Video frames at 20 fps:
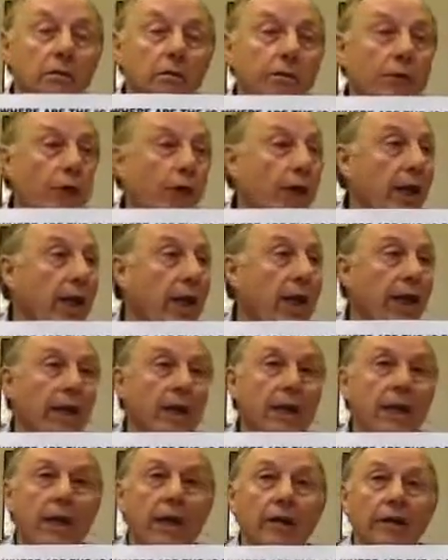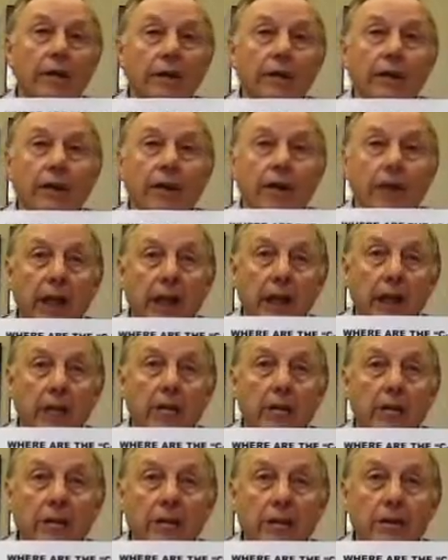48th out of 50
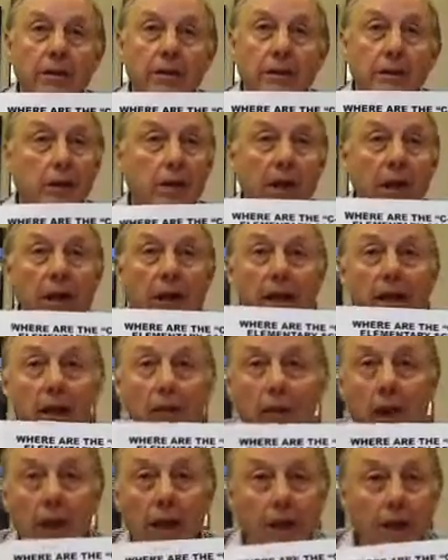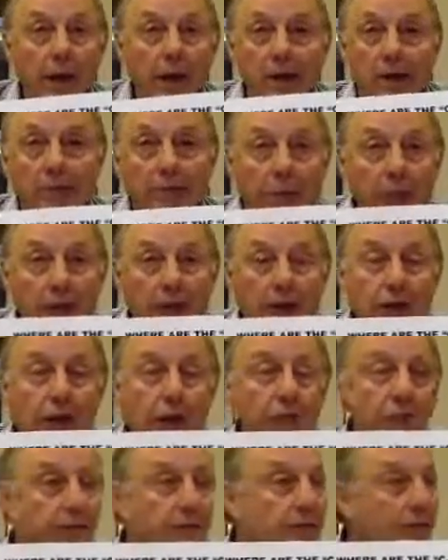states in inequality measure,
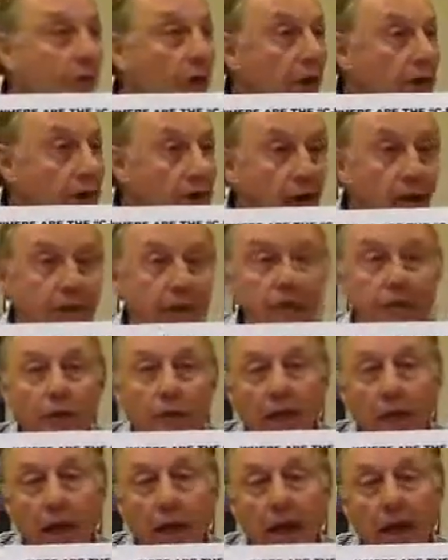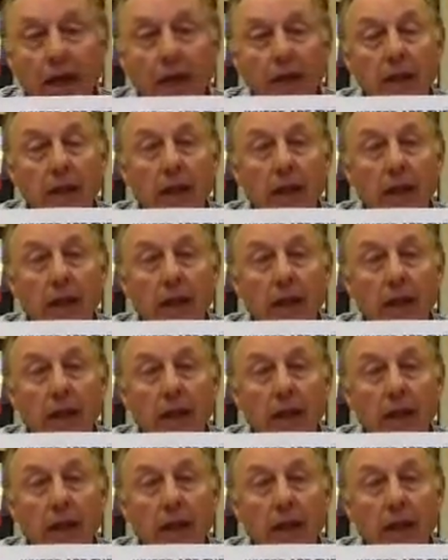47, 48.